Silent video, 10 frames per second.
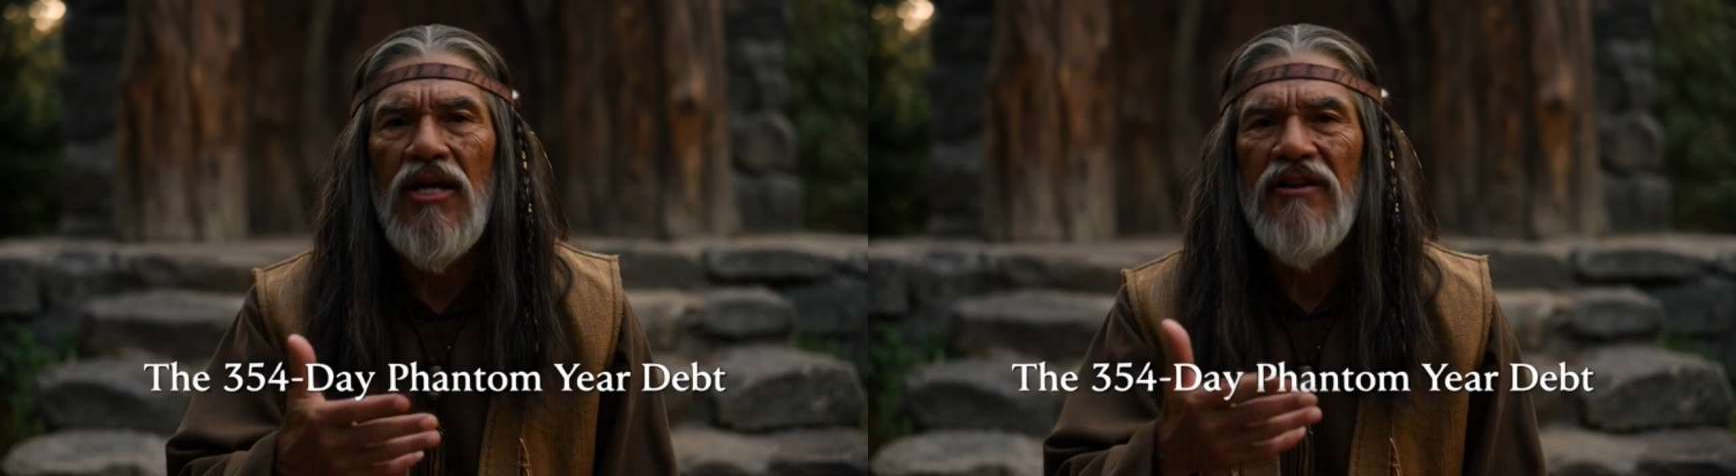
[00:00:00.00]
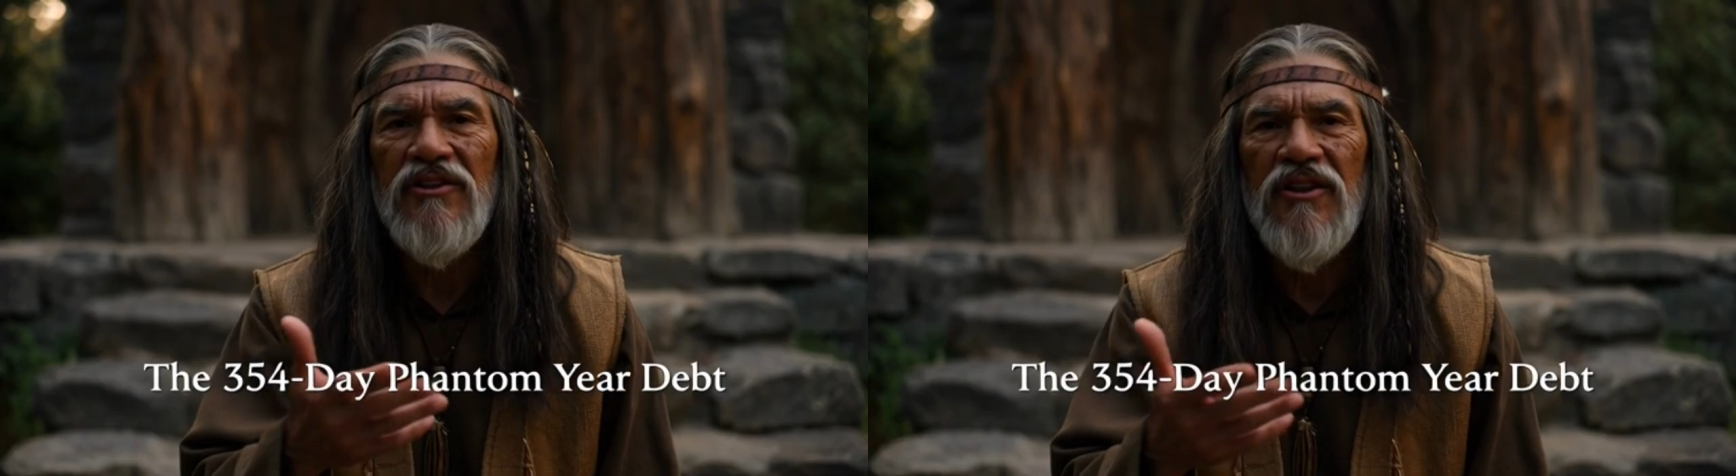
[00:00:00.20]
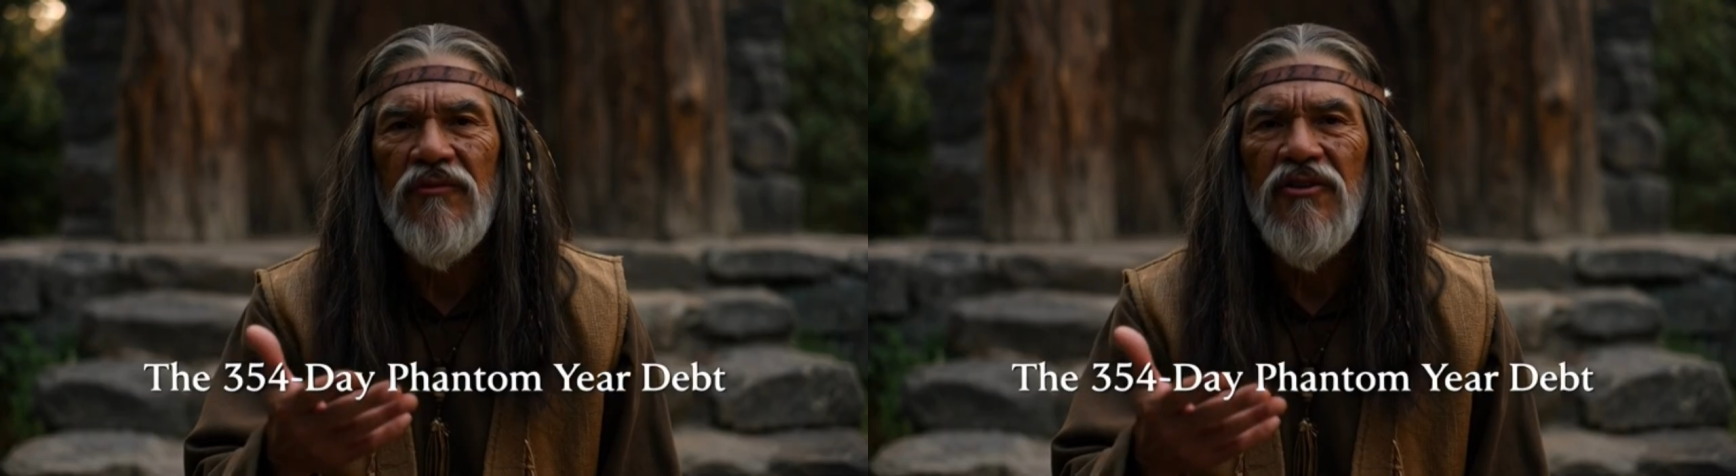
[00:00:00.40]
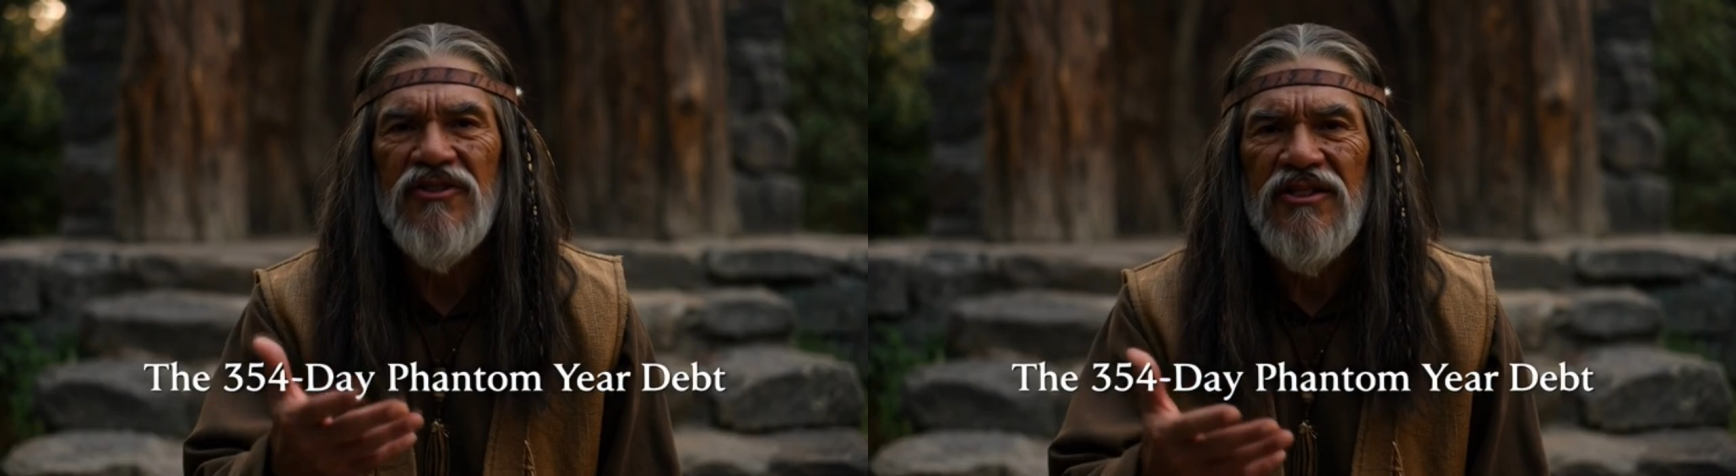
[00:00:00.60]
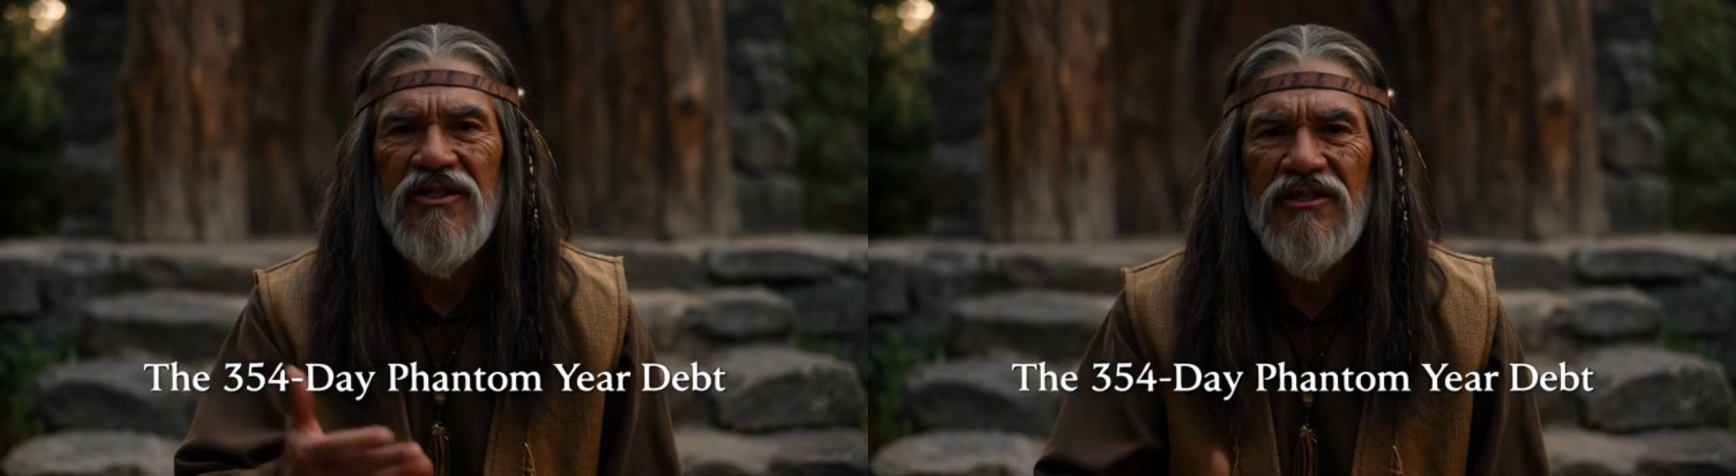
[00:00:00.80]
hasn't
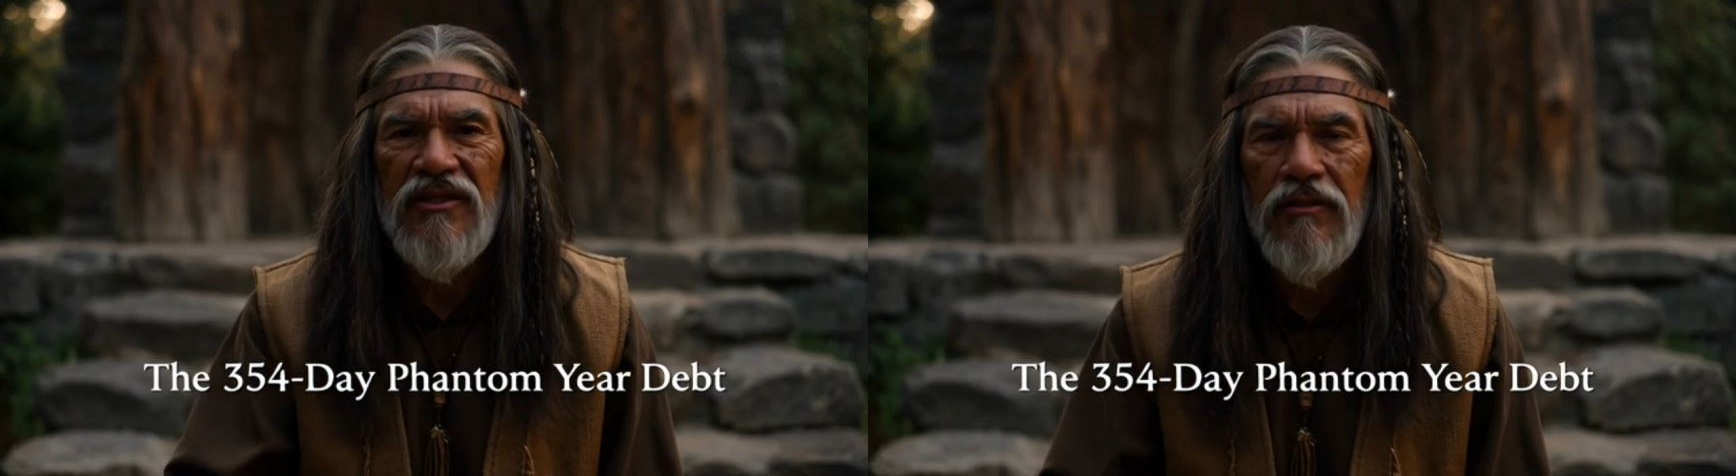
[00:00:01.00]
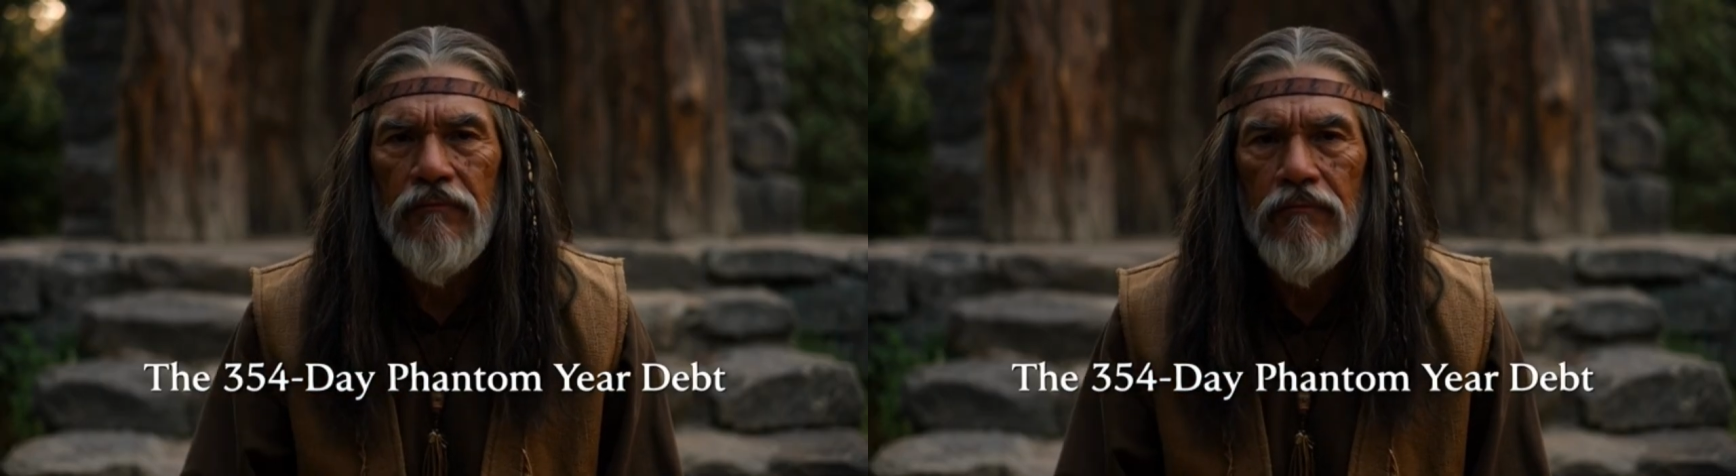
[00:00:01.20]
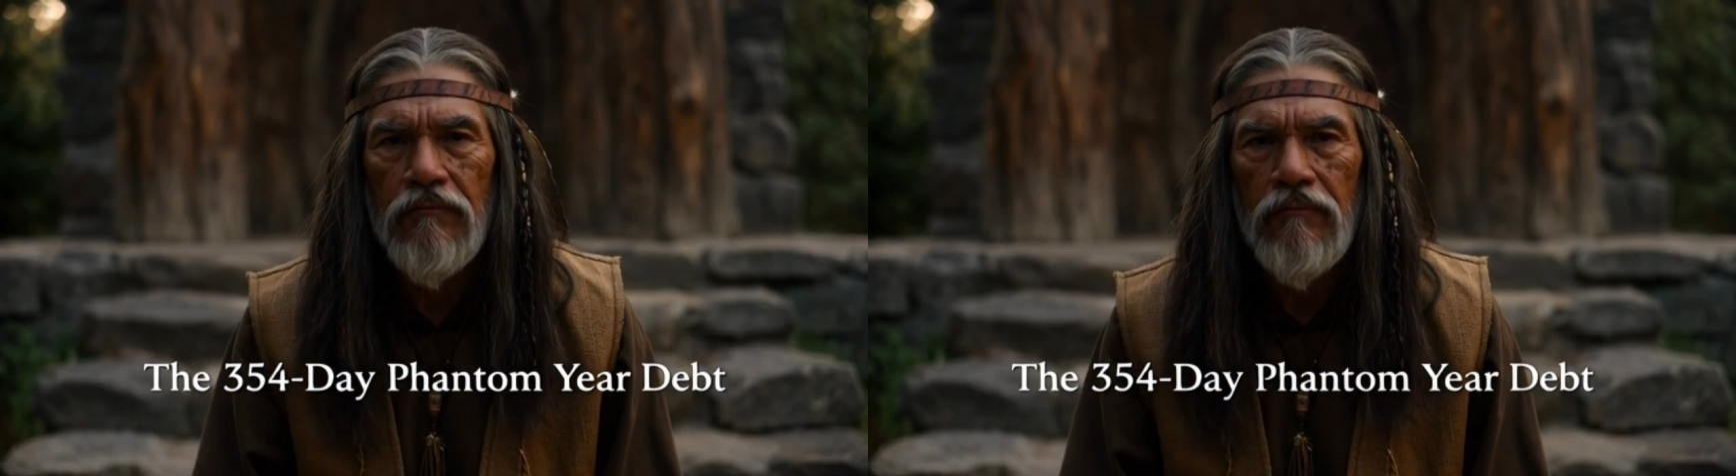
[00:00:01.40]
finished its cycle.